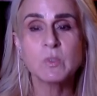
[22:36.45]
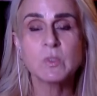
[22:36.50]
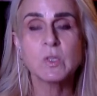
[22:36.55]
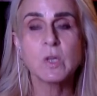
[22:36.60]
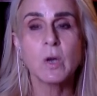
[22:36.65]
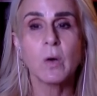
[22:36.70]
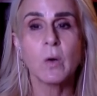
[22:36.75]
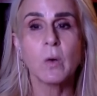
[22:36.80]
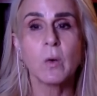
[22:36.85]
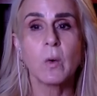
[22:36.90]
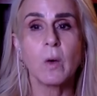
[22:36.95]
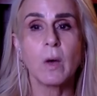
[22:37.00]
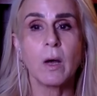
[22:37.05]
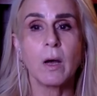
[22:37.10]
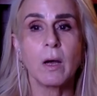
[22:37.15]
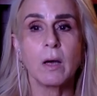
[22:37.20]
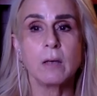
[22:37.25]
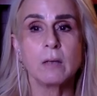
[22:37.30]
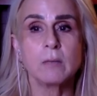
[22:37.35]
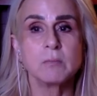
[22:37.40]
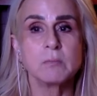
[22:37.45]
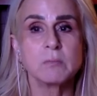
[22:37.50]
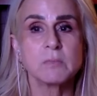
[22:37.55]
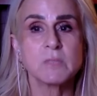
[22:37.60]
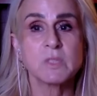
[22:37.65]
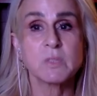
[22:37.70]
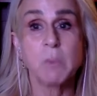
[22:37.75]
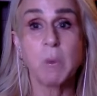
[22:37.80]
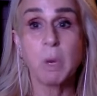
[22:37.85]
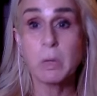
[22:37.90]
So
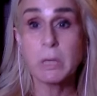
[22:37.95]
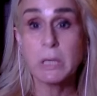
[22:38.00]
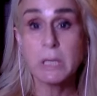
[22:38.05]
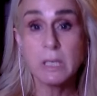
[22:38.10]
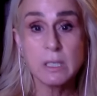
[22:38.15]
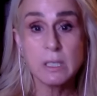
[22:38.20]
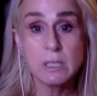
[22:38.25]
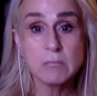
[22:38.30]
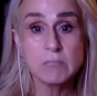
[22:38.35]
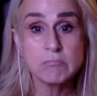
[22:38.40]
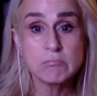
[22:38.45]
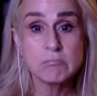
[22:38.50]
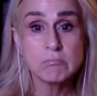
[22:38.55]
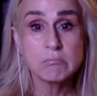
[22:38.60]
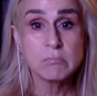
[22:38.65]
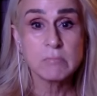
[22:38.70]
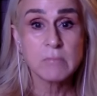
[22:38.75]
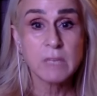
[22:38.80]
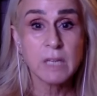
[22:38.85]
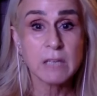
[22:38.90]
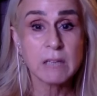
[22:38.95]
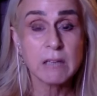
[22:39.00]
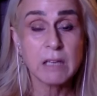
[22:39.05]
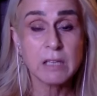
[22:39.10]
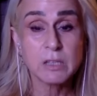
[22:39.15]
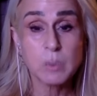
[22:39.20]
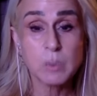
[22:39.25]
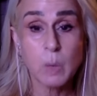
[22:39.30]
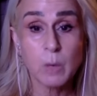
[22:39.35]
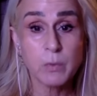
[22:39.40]
smoking at
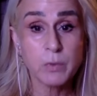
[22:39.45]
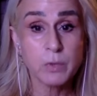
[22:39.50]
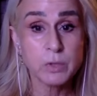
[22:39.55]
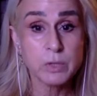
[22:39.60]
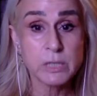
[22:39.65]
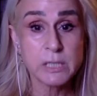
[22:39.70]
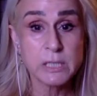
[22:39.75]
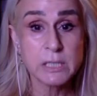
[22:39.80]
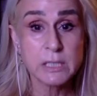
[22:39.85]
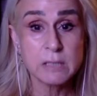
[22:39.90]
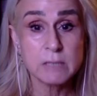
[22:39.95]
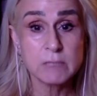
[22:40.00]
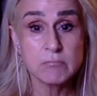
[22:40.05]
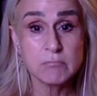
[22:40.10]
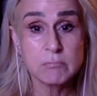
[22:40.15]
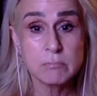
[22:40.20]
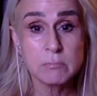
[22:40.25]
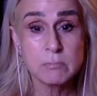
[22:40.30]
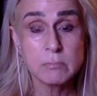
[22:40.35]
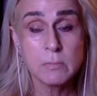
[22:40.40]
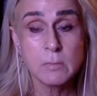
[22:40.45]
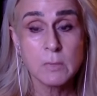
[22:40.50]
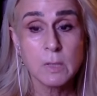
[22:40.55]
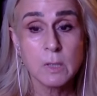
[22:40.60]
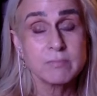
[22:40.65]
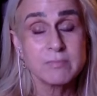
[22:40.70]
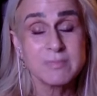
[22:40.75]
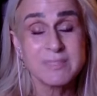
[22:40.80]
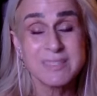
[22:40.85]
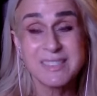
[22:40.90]
like 12, 13,
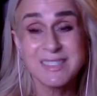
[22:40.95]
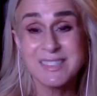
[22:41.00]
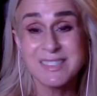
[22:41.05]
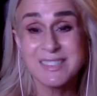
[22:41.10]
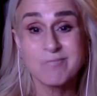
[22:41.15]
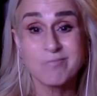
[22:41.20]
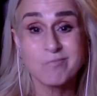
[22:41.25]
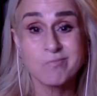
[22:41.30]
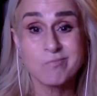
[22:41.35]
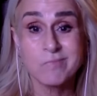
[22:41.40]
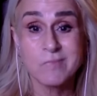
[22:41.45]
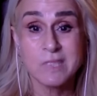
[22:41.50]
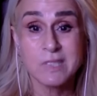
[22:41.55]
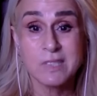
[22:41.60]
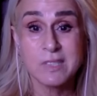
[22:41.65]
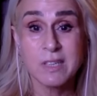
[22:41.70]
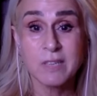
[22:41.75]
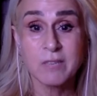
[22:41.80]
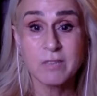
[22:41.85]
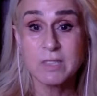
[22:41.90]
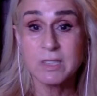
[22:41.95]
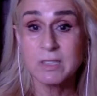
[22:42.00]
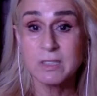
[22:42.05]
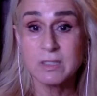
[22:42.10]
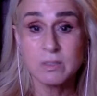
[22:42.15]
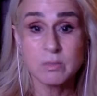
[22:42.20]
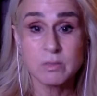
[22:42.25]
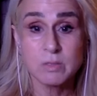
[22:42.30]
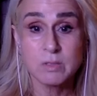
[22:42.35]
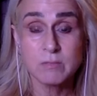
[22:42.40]
the
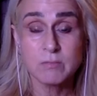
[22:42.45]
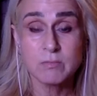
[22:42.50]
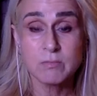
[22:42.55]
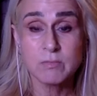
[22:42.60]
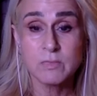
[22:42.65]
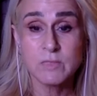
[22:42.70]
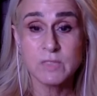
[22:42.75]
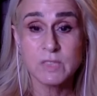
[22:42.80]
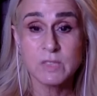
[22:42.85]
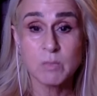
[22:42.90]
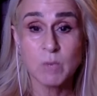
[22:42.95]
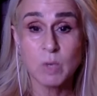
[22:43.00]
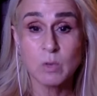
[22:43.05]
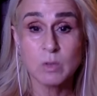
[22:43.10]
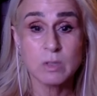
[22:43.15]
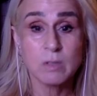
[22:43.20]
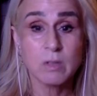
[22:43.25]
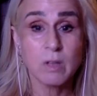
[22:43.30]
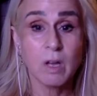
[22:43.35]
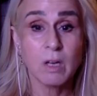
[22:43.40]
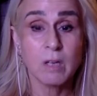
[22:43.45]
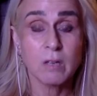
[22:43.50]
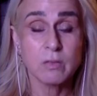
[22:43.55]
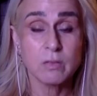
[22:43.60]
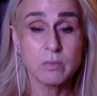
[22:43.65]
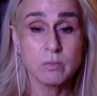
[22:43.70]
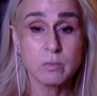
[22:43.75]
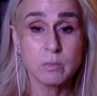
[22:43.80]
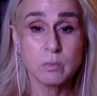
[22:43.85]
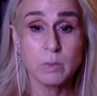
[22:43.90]
70s, we smoked a lot
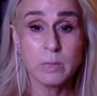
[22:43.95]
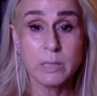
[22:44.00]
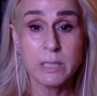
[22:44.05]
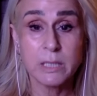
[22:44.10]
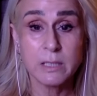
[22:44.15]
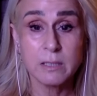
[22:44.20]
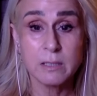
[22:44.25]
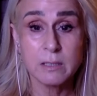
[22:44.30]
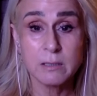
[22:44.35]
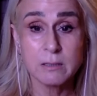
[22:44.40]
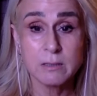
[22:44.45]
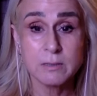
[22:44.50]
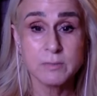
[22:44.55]
of weed.